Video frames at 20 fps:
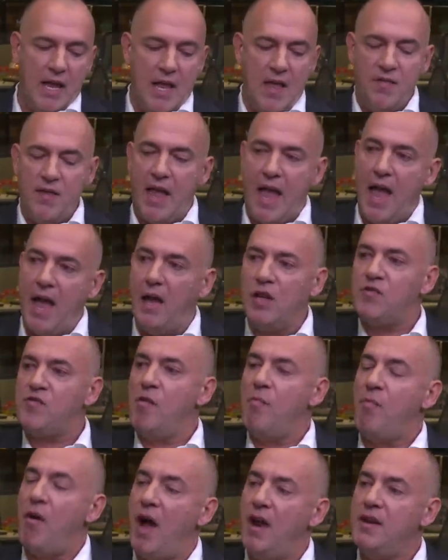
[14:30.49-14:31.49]
in the age of
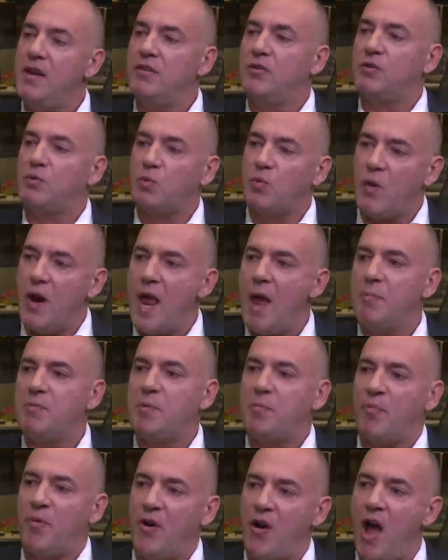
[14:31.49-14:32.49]
abundance
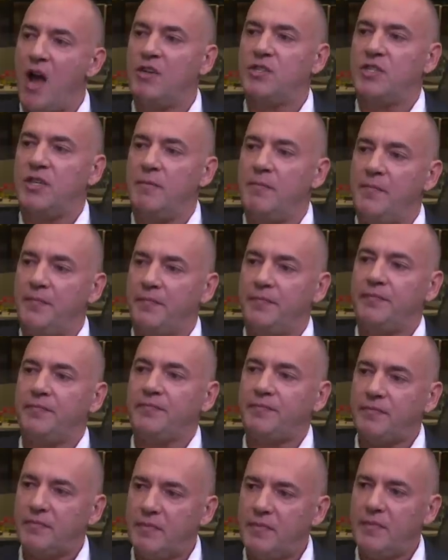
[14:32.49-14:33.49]
ramped production. Yes,
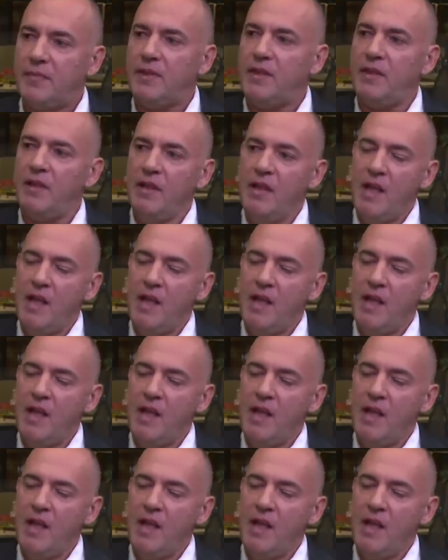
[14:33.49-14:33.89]
exactly.